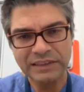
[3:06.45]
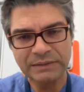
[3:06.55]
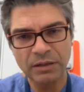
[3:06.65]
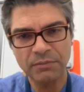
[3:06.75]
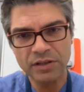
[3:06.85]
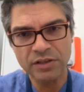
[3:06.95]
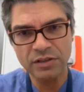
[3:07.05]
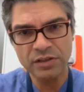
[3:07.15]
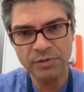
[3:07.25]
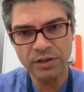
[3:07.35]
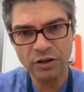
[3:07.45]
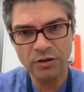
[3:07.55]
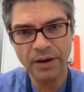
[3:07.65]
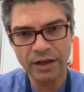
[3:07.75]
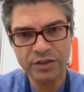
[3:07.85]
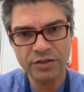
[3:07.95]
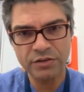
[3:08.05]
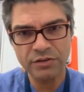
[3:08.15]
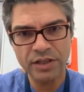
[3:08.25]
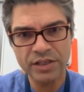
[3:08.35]
stomach muscles will go back
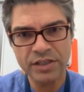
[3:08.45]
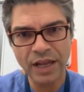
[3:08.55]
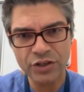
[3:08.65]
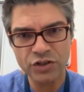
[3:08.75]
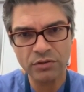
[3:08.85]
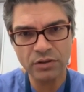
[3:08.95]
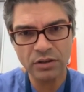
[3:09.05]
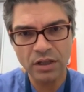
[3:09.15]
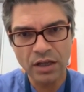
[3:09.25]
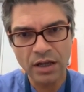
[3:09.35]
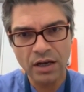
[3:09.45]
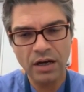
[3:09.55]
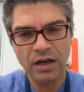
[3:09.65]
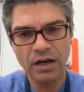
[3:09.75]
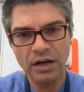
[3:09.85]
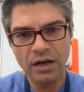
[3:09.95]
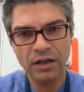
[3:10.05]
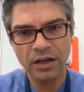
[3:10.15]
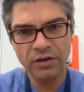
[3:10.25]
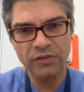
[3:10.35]
to its natural
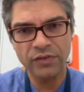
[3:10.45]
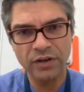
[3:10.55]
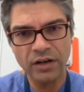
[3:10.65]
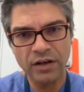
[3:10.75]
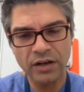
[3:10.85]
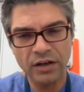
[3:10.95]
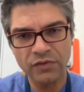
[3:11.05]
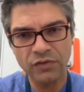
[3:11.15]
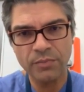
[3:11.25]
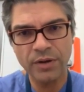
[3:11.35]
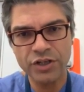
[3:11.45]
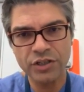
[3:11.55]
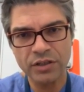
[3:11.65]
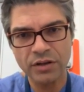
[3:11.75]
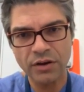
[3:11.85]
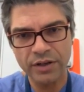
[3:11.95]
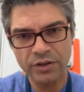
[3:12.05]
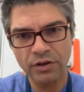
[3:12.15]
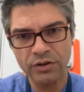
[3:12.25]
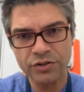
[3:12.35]
formation
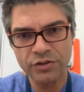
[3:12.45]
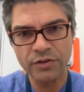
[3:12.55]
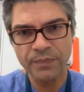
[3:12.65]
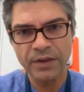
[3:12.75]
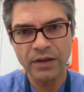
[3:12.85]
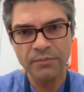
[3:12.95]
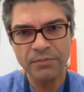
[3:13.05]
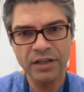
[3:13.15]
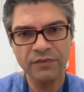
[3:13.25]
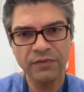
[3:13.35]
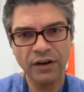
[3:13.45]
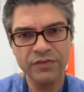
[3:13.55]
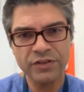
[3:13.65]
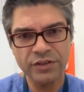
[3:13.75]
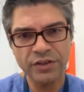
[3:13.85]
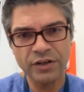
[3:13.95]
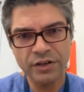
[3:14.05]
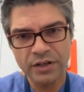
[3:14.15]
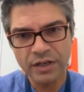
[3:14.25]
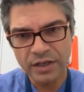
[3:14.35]
and contour. But if after a
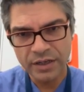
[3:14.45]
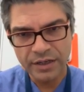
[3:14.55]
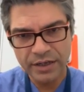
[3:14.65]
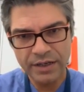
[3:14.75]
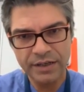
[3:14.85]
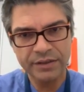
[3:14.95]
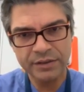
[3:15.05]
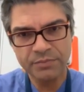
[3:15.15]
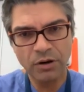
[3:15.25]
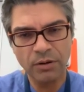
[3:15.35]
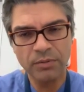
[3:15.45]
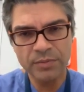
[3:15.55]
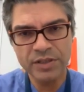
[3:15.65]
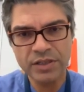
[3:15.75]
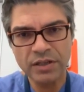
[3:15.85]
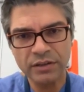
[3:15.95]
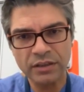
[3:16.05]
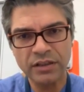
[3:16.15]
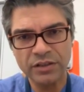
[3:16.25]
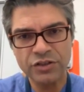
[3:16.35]
year the problem is still there,
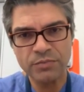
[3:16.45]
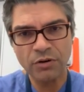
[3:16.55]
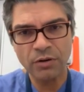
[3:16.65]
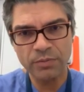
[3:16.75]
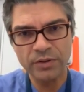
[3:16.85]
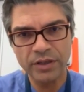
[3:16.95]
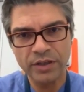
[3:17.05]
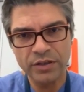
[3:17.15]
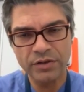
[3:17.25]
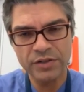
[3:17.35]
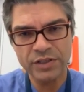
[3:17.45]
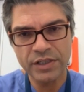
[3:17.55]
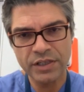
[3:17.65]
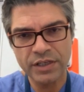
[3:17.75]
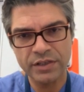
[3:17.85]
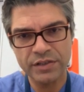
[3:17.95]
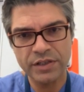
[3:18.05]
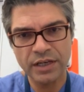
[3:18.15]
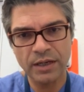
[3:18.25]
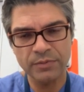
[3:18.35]
then they should probably
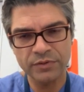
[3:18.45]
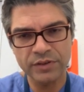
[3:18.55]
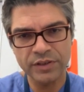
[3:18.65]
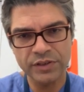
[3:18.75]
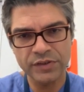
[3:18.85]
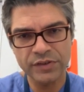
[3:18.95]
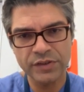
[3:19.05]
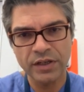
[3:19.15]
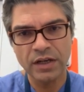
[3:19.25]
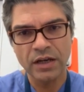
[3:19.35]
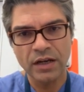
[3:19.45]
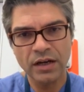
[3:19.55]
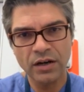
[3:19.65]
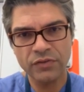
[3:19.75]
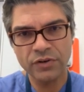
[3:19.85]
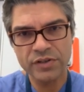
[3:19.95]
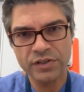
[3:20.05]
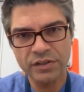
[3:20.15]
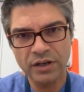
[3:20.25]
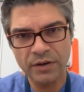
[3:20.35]
seek help for this. Of
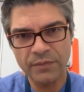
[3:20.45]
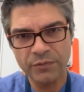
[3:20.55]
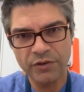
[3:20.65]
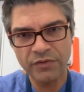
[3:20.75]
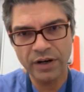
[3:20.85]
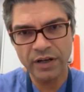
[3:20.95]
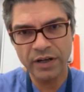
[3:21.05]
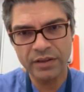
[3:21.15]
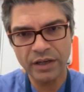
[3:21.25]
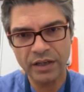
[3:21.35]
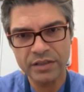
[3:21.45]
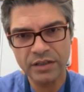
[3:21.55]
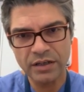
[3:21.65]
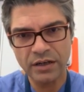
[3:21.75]
course, we find that